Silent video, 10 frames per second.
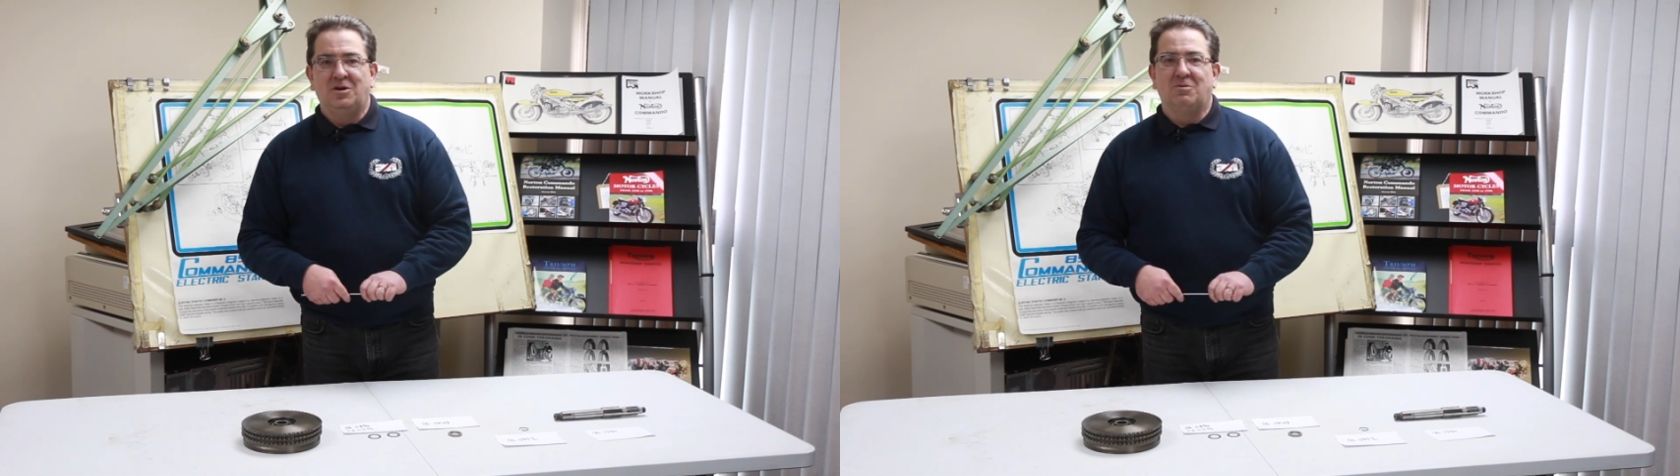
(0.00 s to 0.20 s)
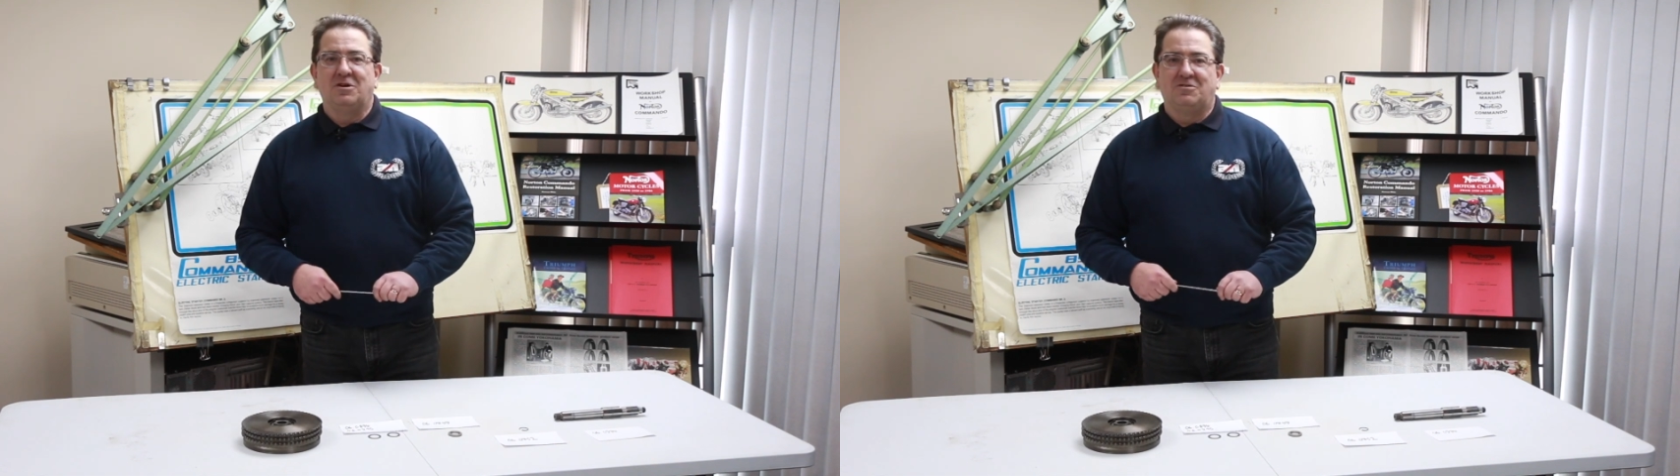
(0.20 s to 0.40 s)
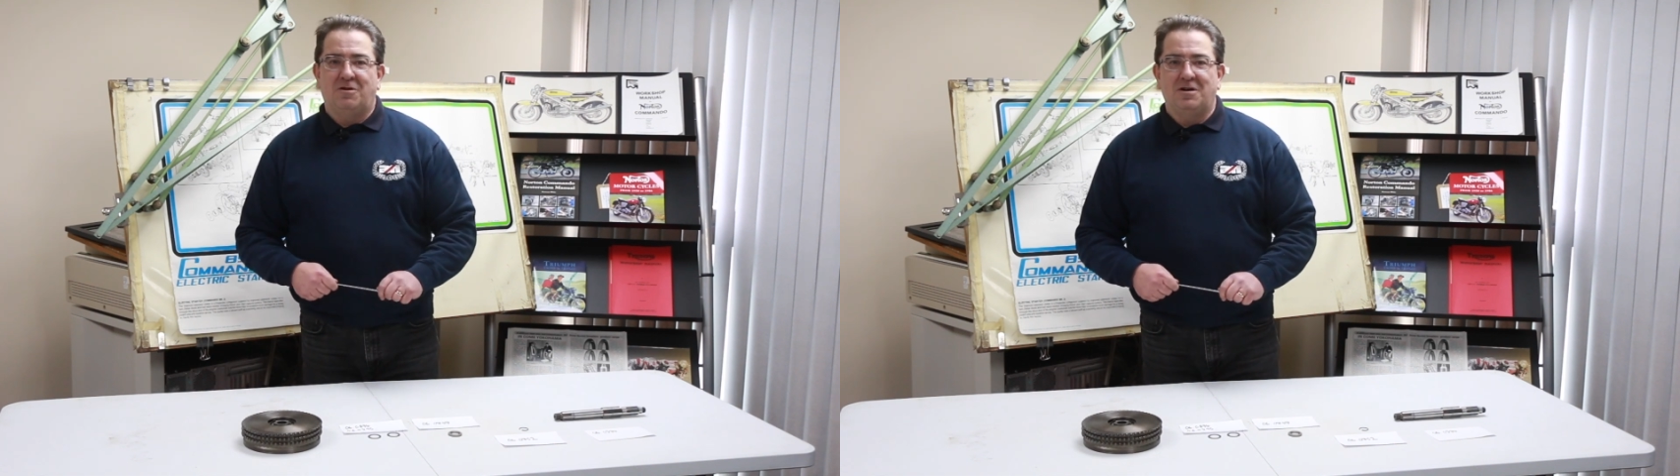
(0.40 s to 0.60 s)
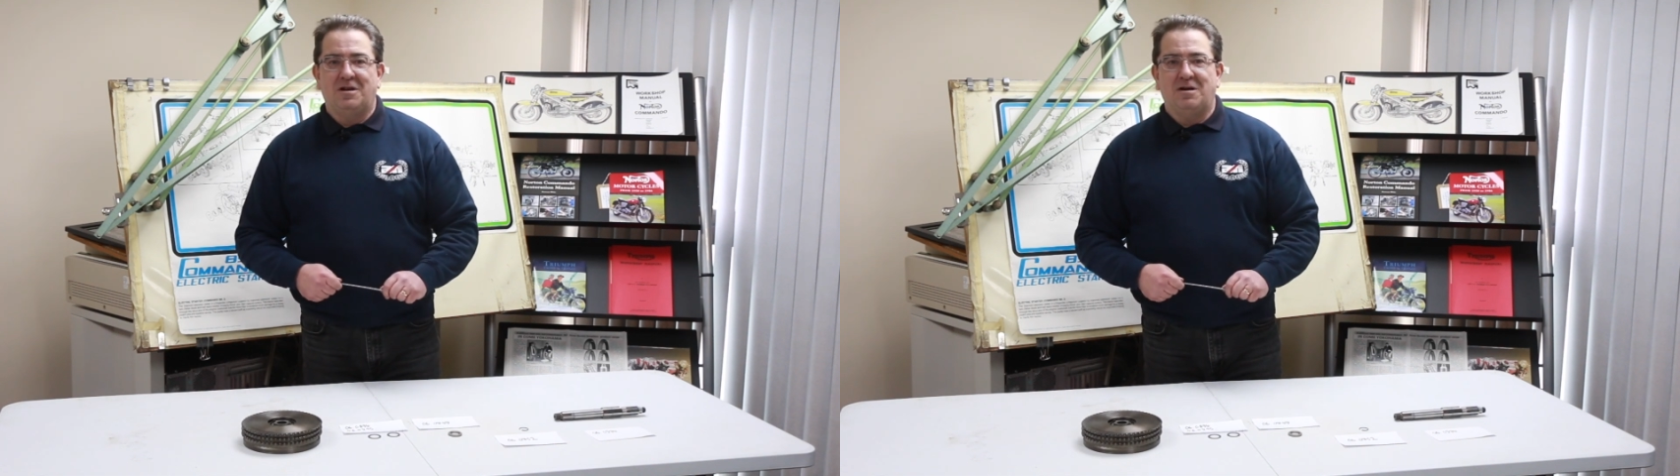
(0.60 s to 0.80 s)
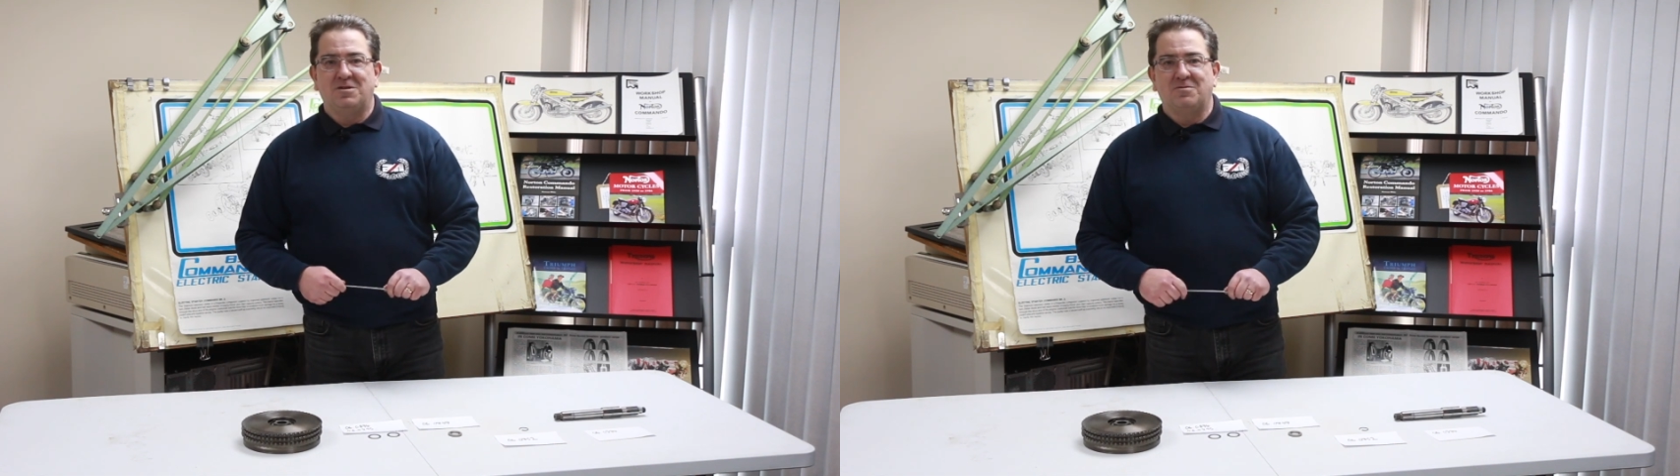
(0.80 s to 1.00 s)
We'll try and
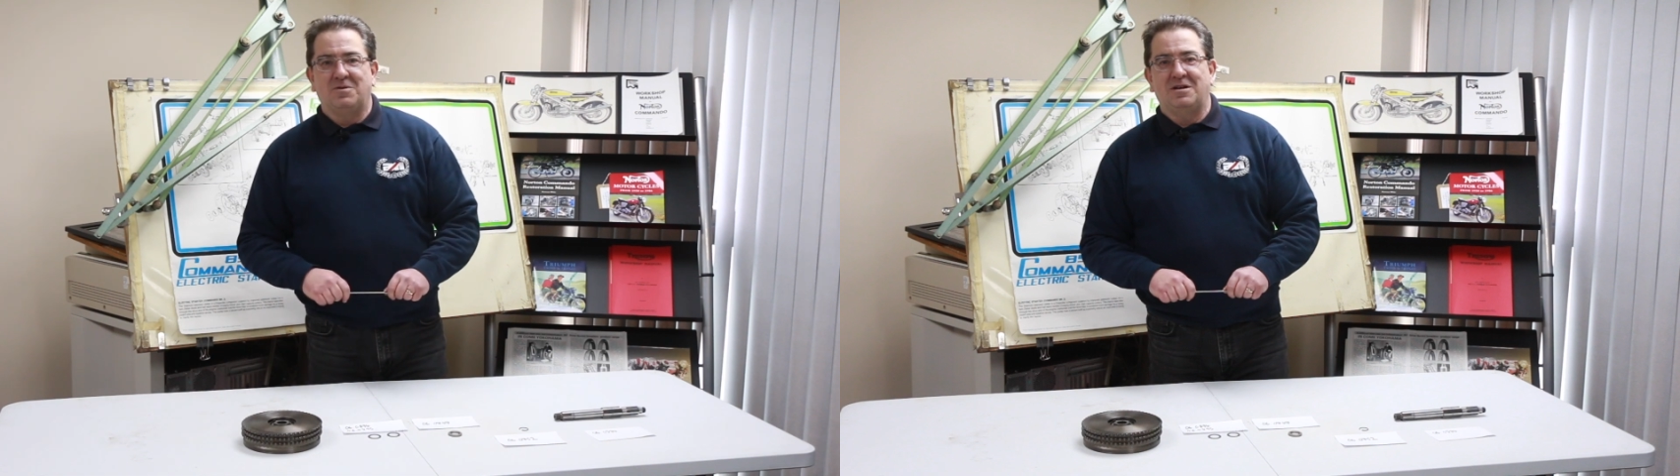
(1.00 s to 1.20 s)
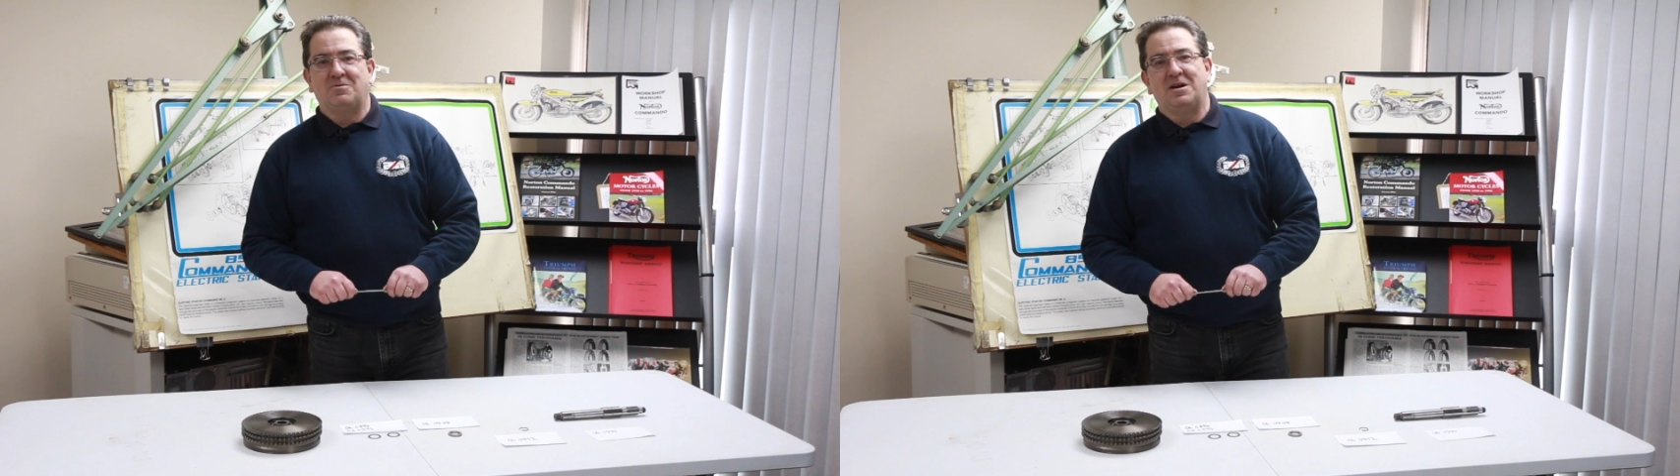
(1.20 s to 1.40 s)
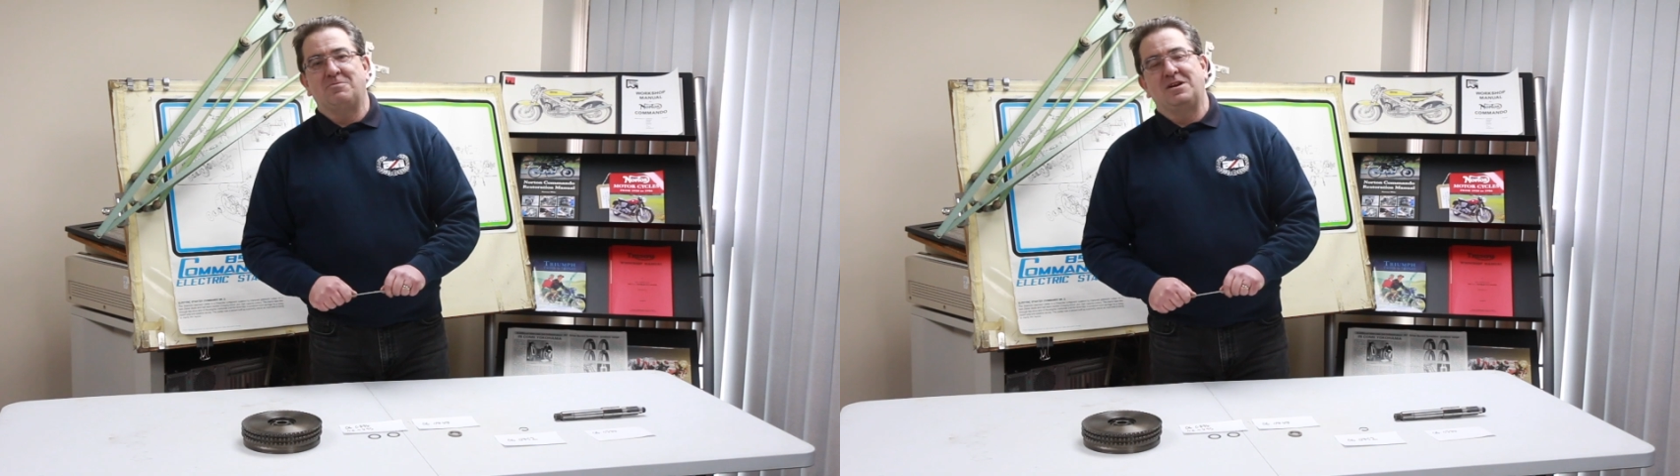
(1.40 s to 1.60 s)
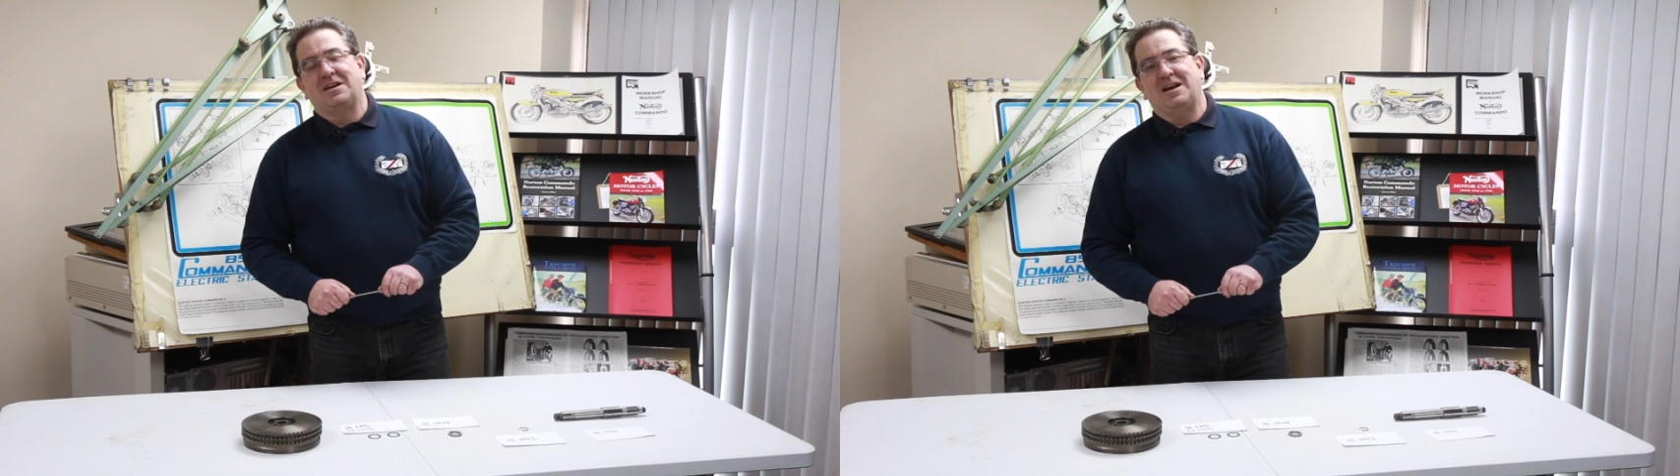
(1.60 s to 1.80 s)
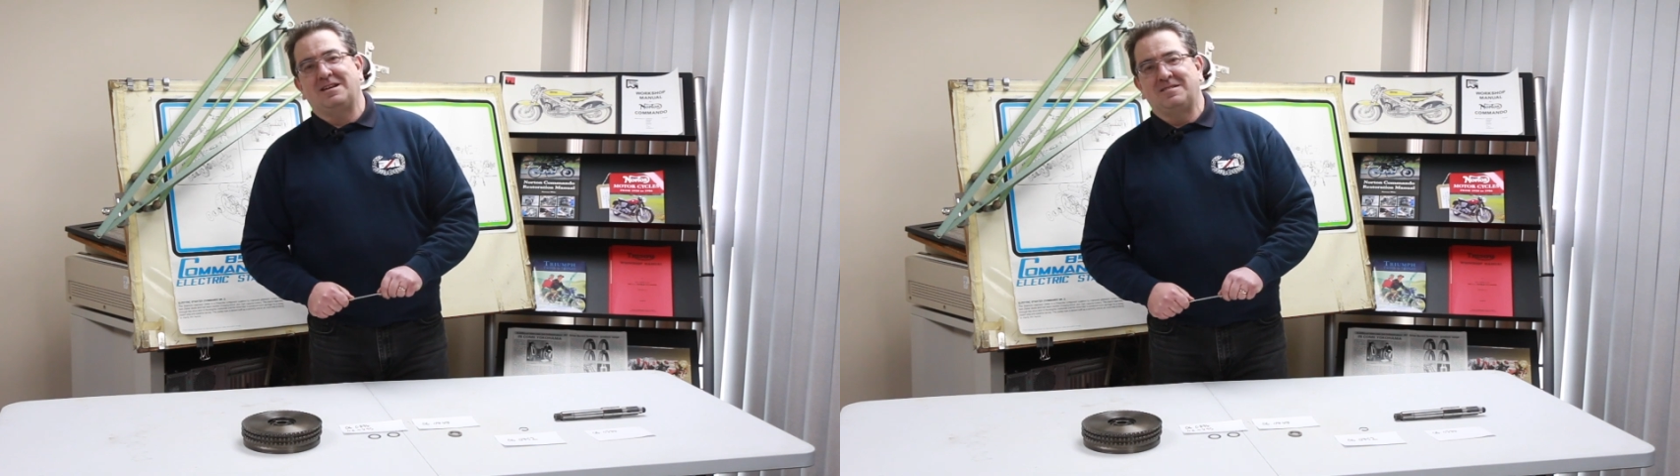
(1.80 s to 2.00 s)
help you where we
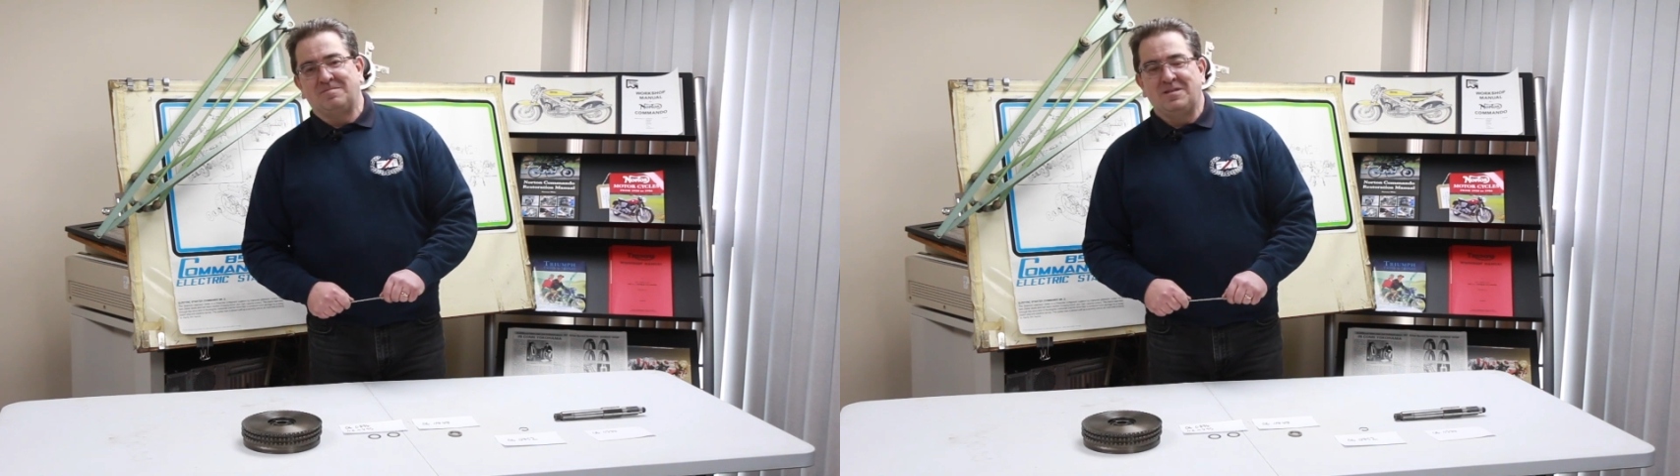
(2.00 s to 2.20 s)
can.